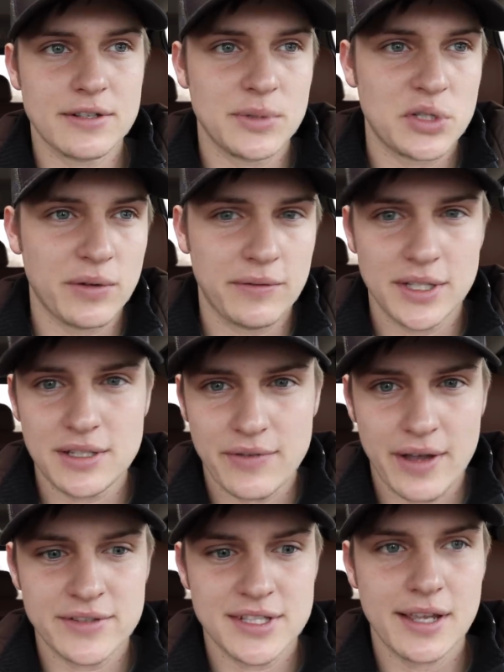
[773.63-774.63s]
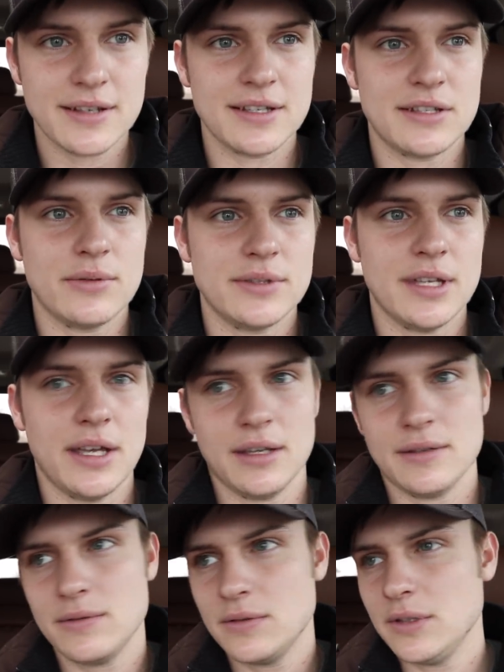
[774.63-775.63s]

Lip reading: They're between 55 and 60. So it's like,